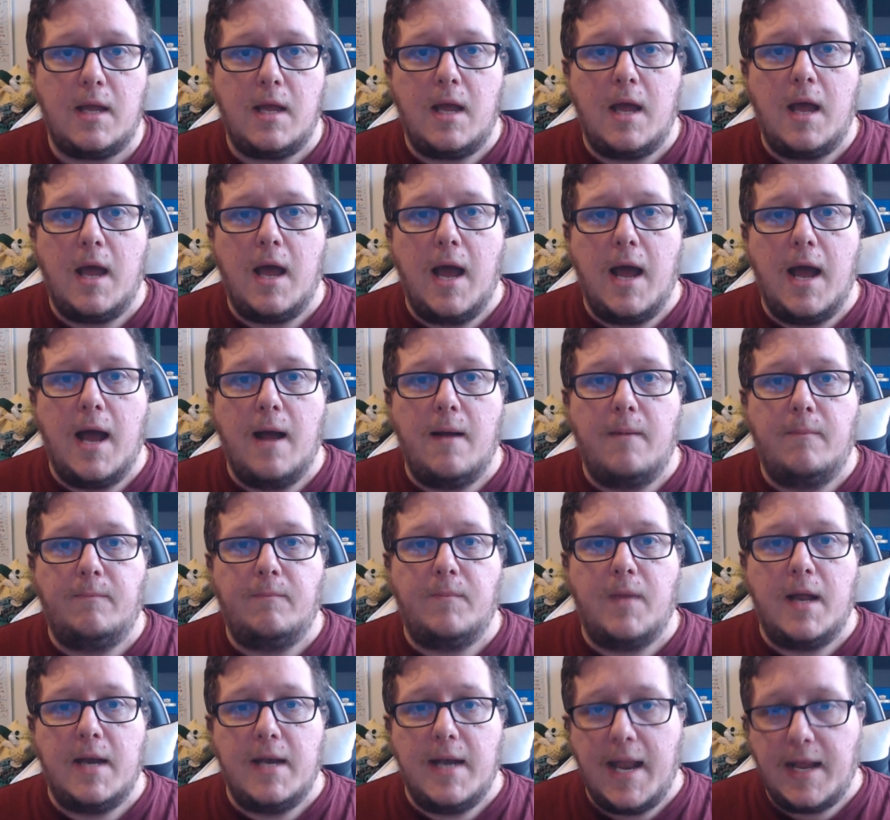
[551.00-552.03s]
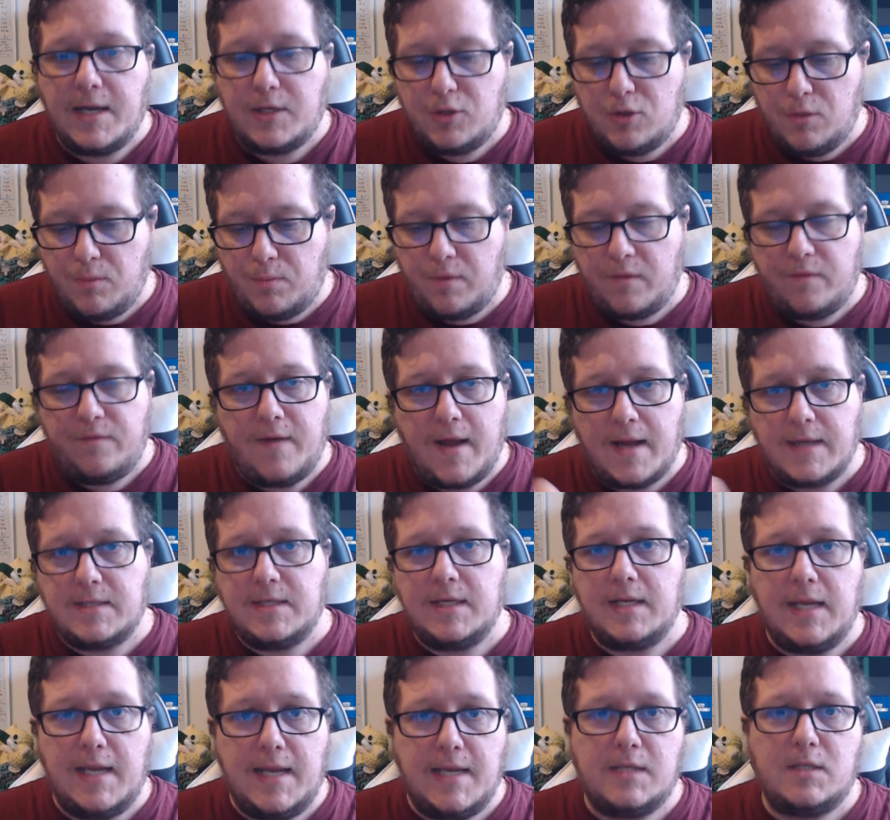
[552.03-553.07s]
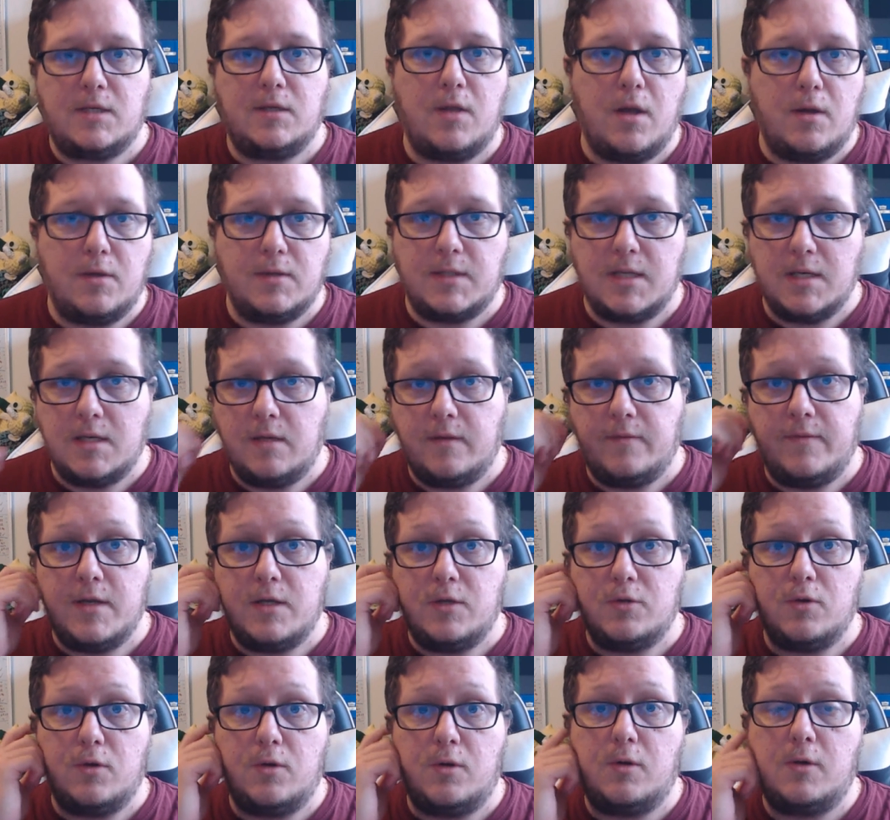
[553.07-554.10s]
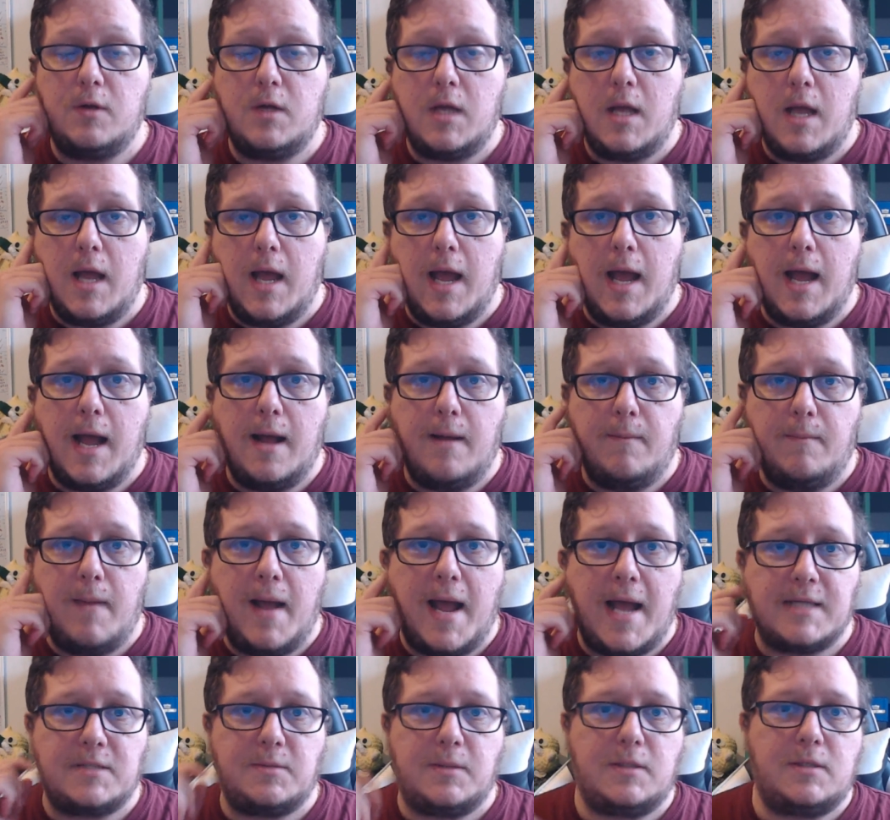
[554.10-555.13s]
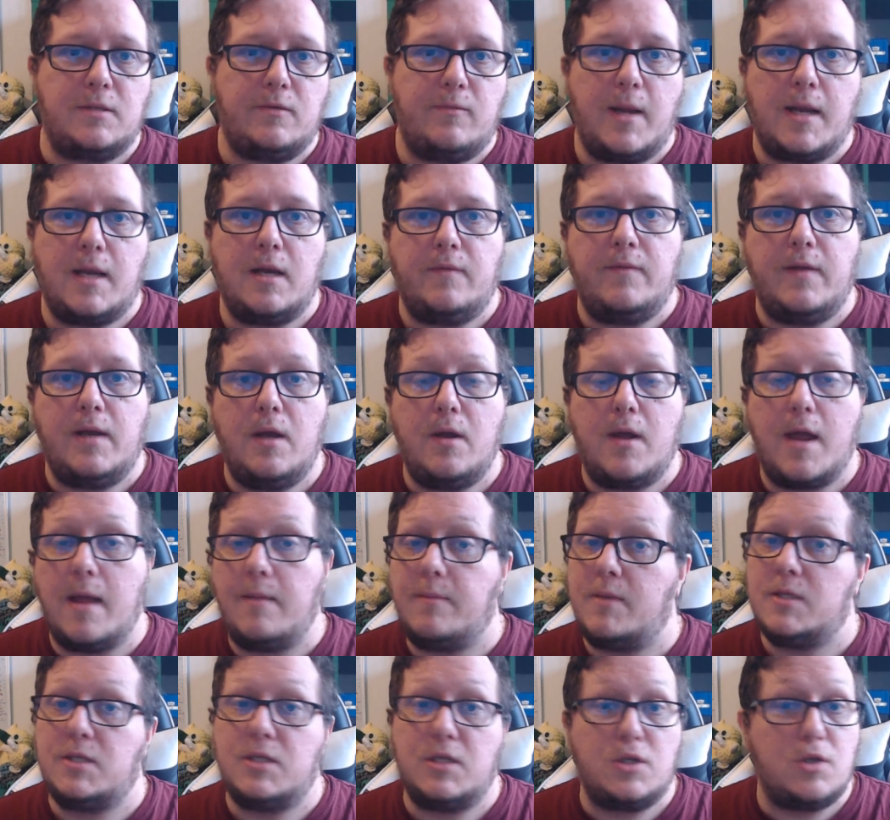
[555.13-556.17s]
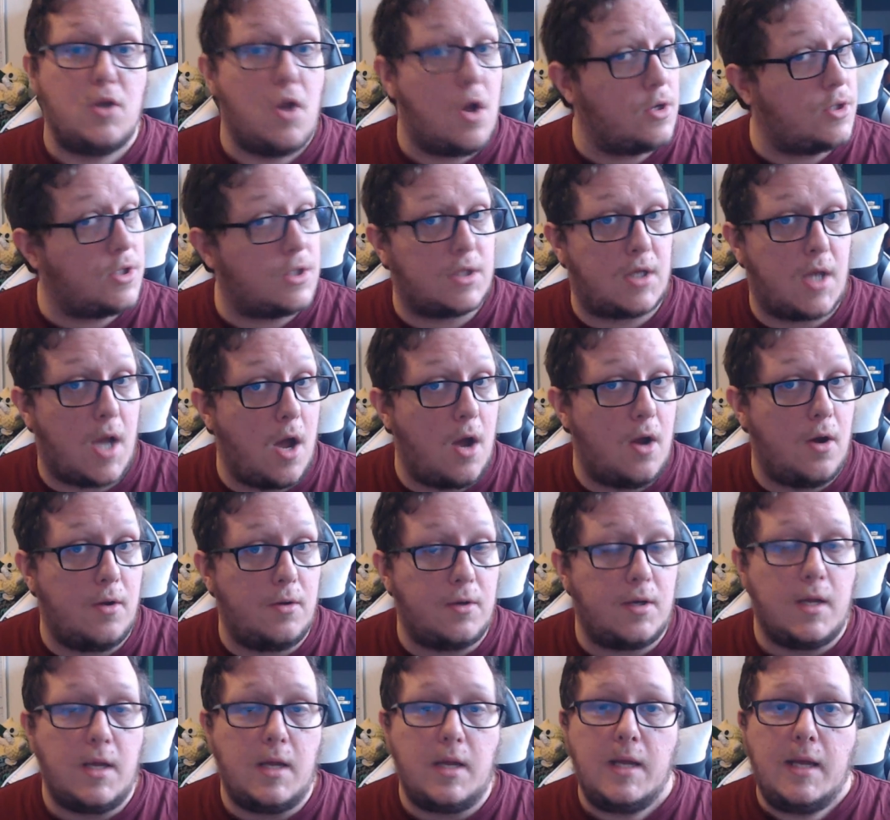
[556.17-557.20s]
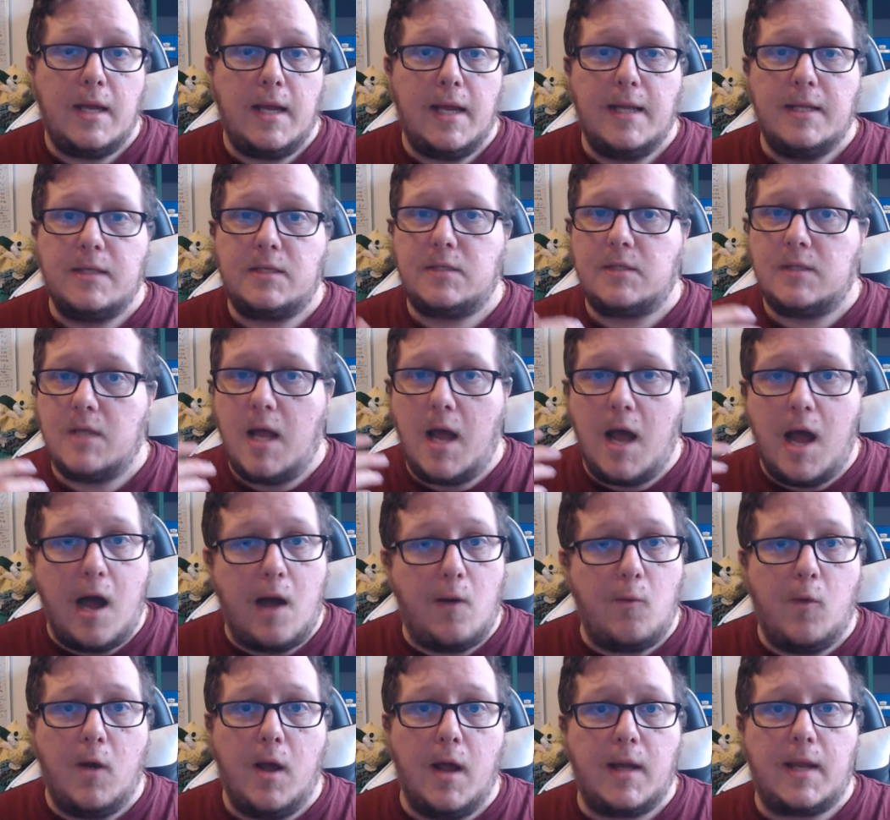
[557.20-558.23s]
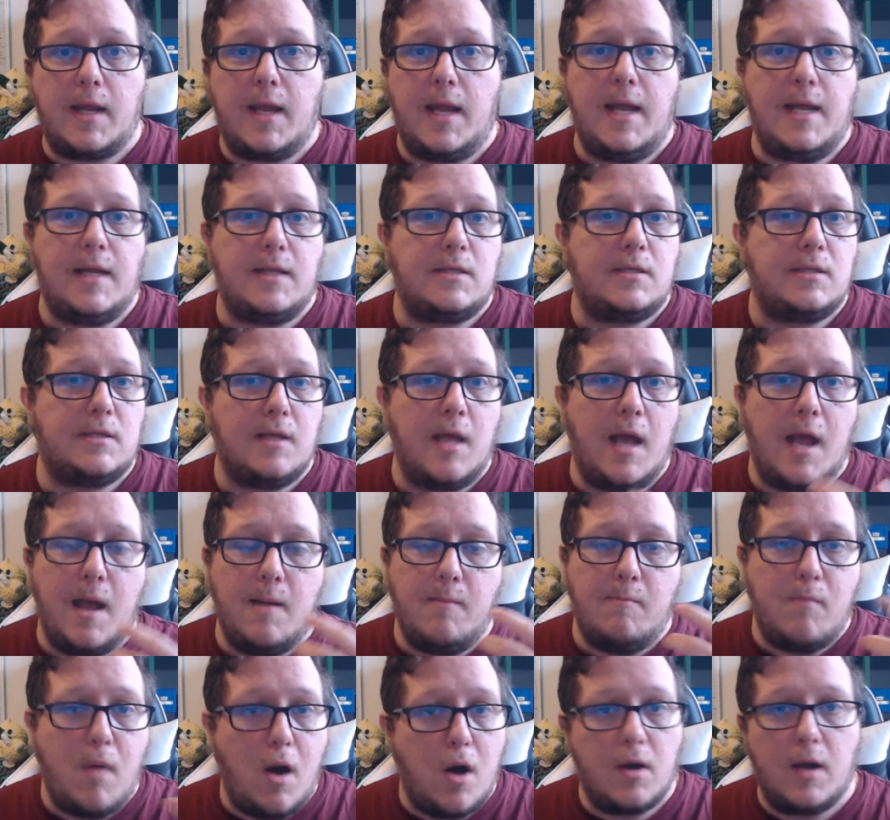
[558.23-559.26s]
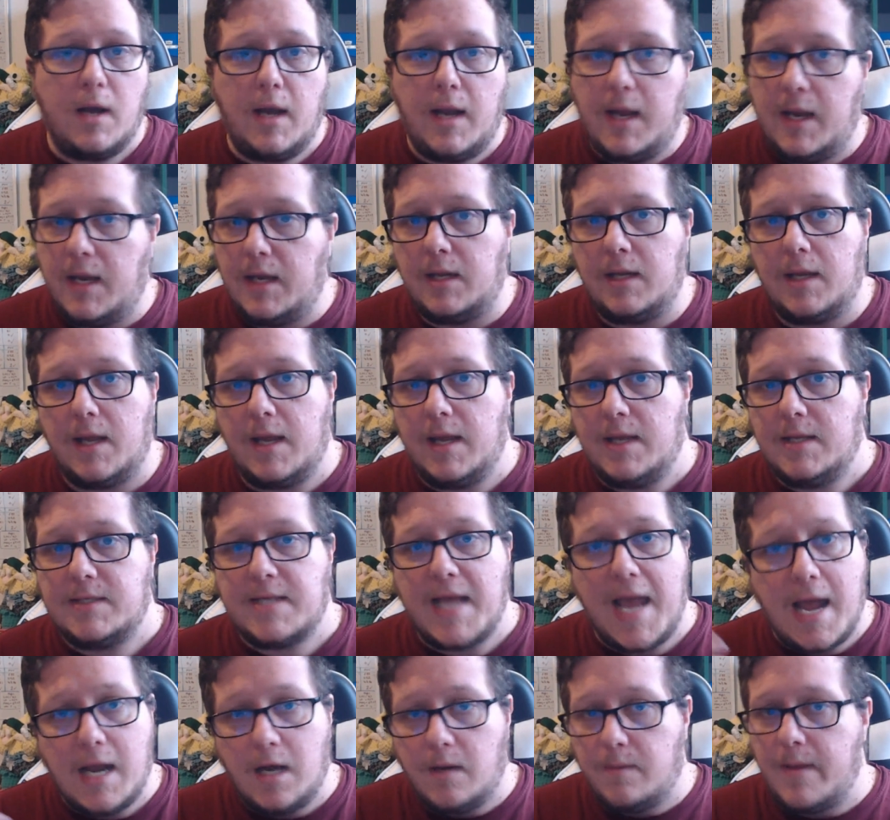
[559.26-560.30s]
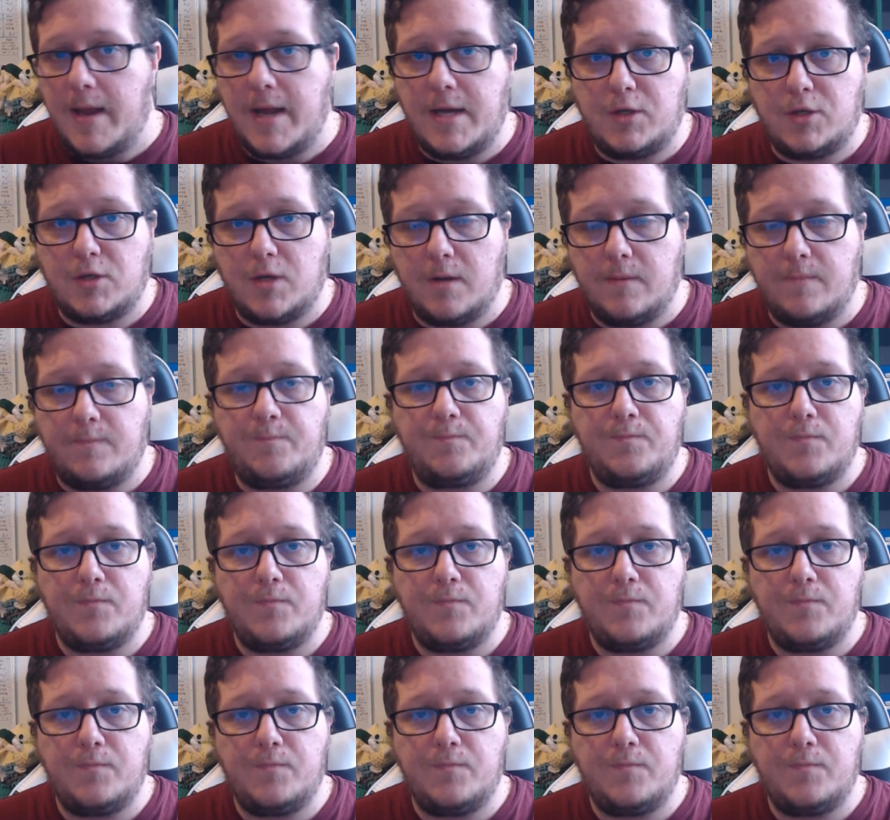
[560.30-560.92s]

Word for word: um, unless you're perfecting each of those individual um, aspects of making a video game because it's not just code it's artwork, it's uh, modeling, it's animation.